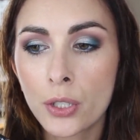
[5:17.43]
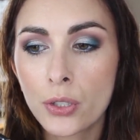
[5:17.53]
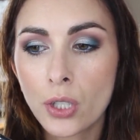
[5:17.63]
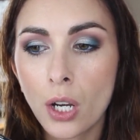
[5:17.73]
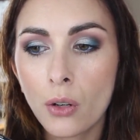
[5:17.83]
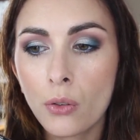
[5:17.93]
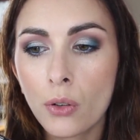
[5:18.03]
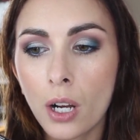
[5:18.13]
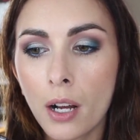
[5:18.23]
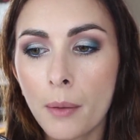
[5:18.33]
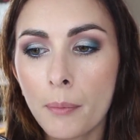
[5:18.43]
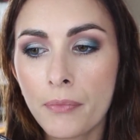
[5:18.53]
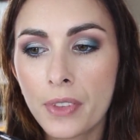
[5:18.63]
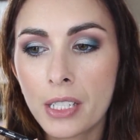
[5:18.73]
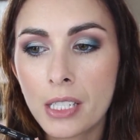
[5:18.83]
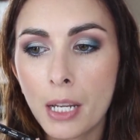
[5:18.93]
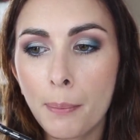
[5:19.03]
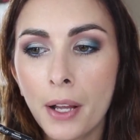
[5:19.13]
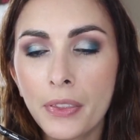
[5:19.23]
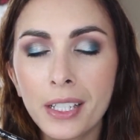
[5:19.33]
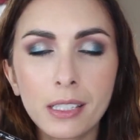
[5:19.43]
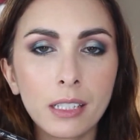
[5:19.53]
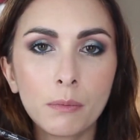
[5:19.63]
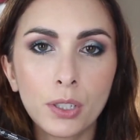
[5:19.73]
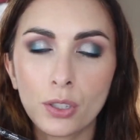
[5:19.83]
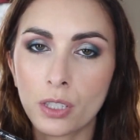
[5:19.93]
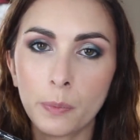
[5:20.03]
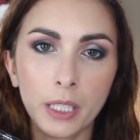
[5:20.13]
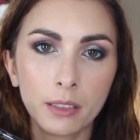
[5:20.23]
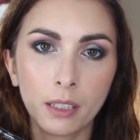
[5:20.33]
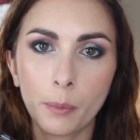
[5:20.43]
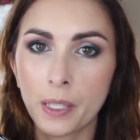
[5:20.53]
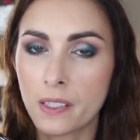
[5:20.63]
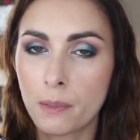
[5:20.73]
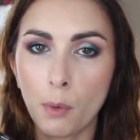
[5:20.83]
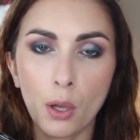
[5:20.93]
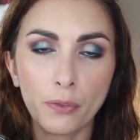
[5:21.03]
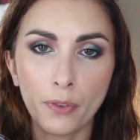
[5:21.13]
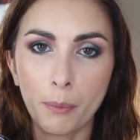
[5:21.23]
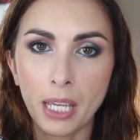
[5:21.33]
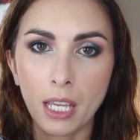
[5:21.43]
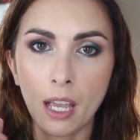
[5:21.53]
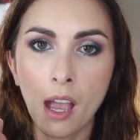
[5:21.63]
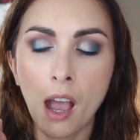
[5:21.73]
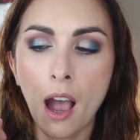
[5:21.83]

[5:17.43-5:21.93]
So the tip on this seemed to just be a little bit small for me.